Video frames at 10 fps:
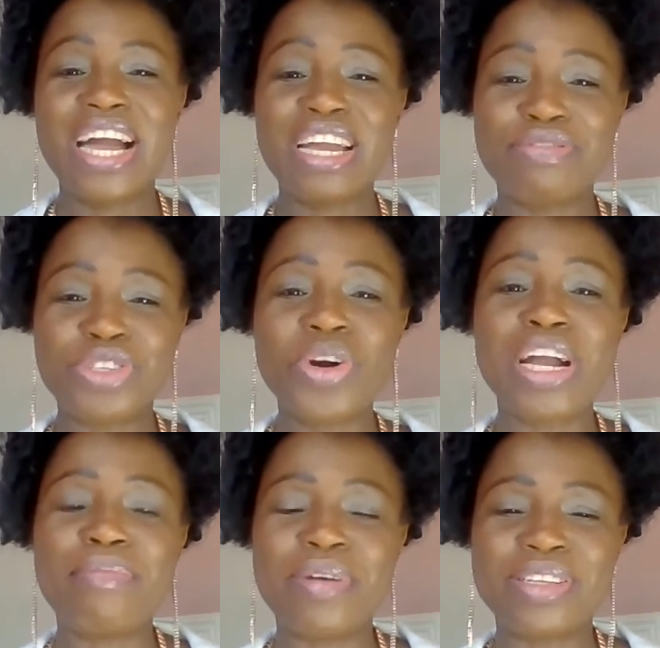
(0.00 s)
I have
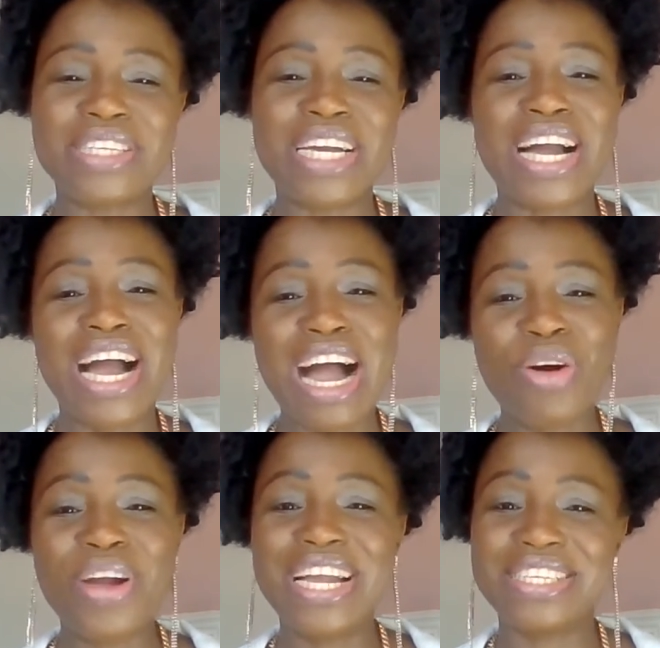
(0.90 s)
talked about
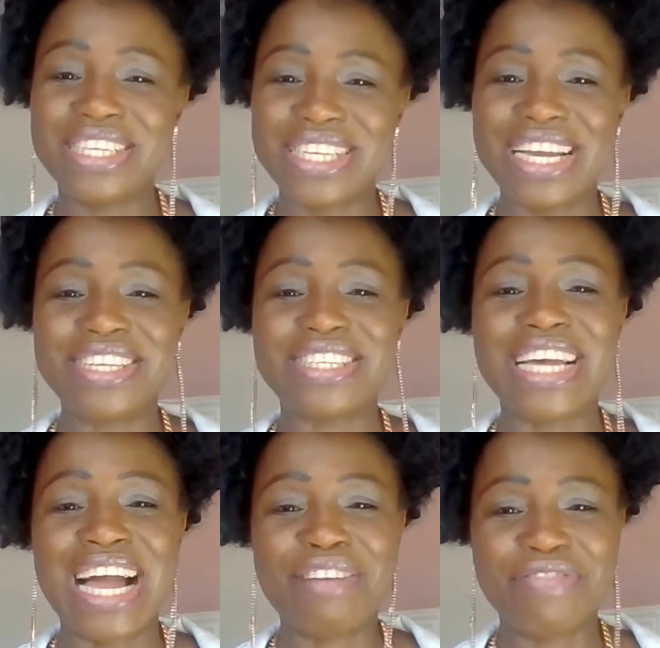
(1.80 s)
how
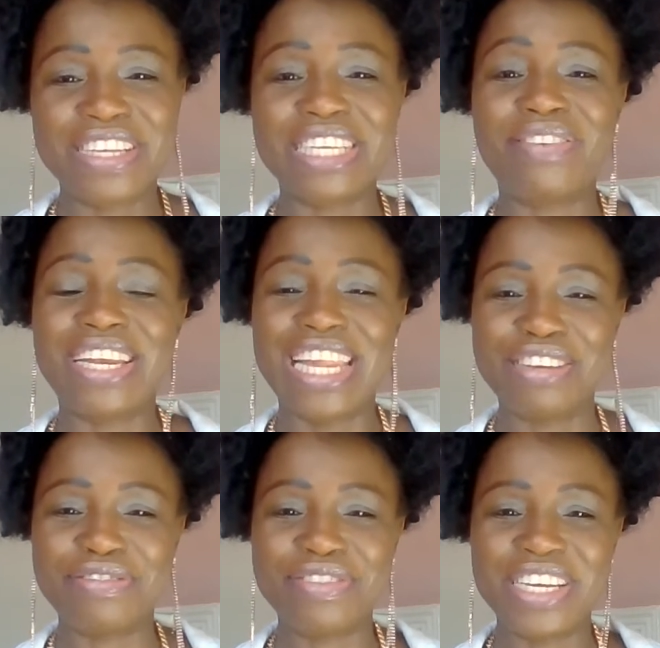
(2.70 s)
exercise affects our
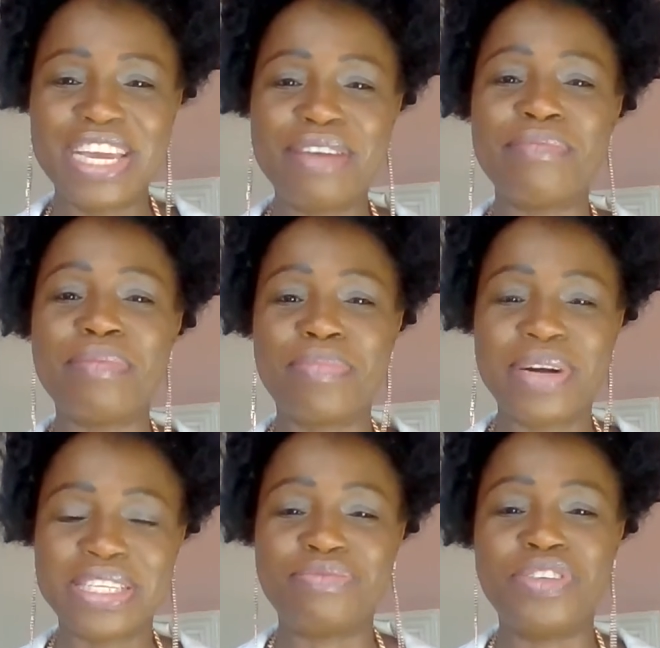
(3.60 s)
life in my
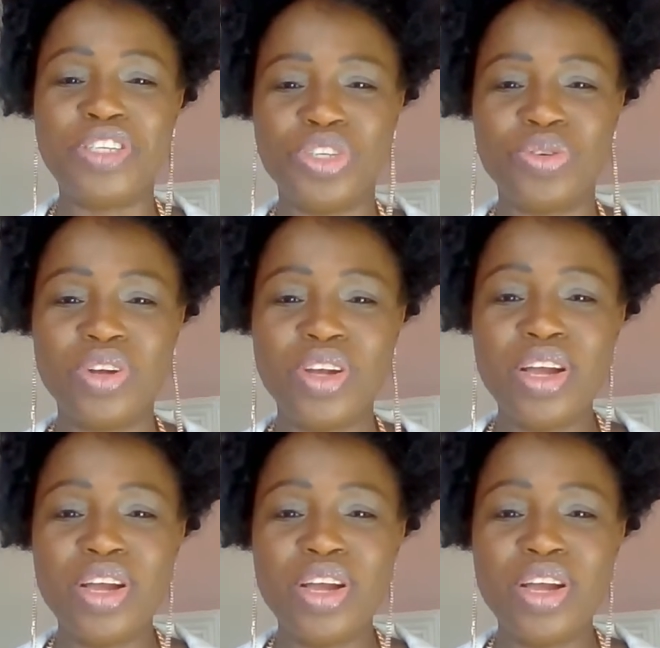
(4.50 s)
past video